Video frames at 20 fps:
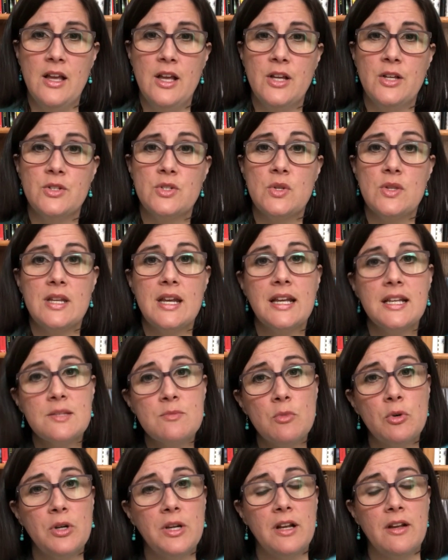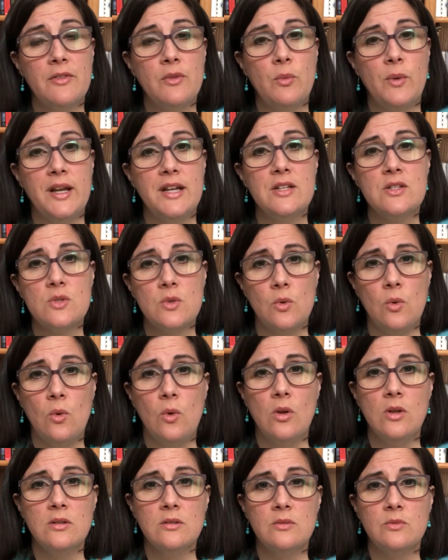So the next morning on the way to
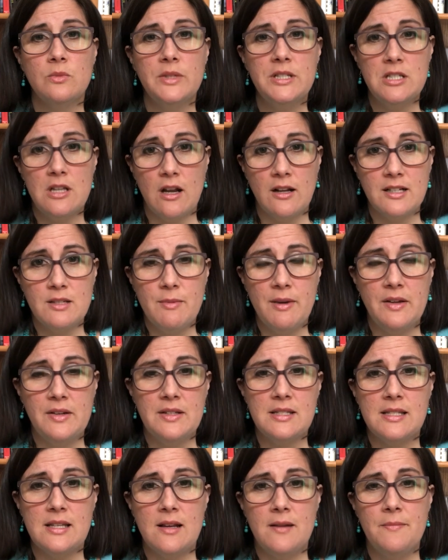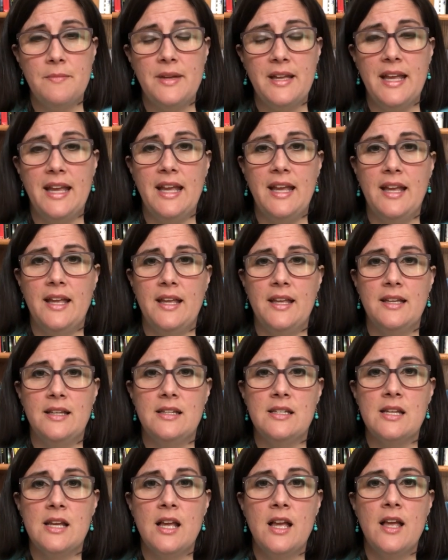school, we talked about it some
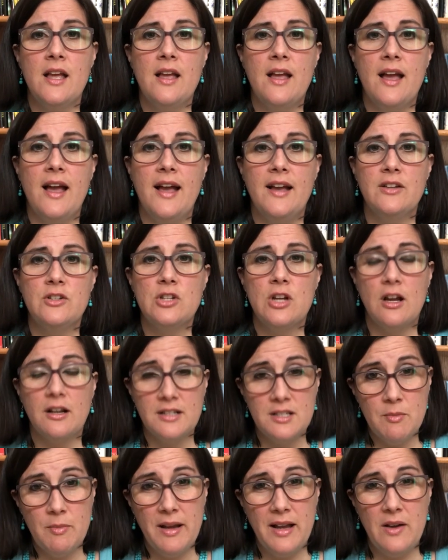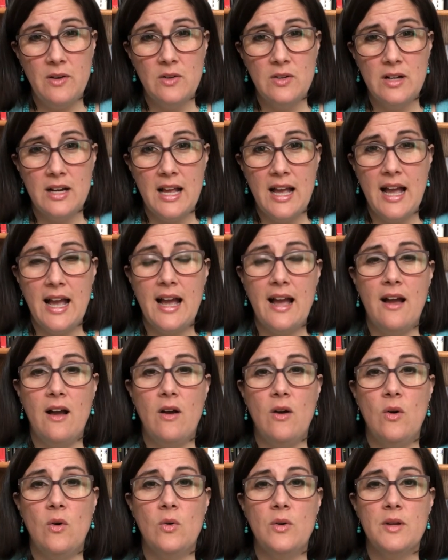and talked about
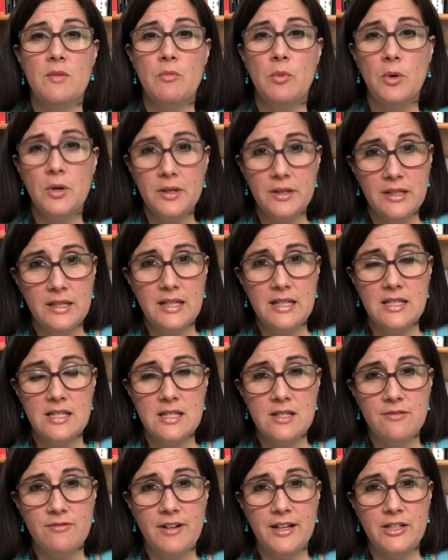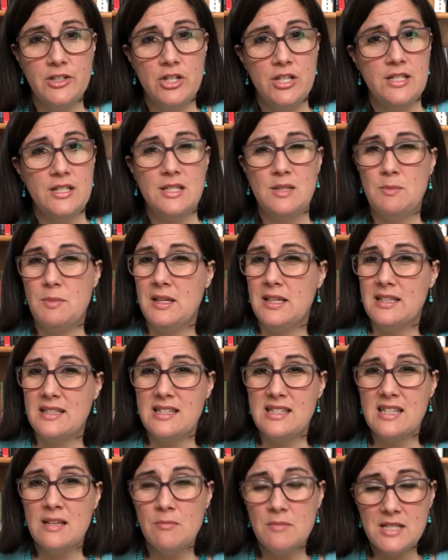how important it is to find Jesus because
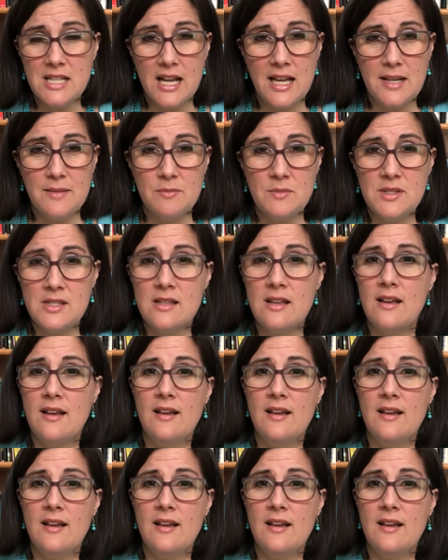sometimes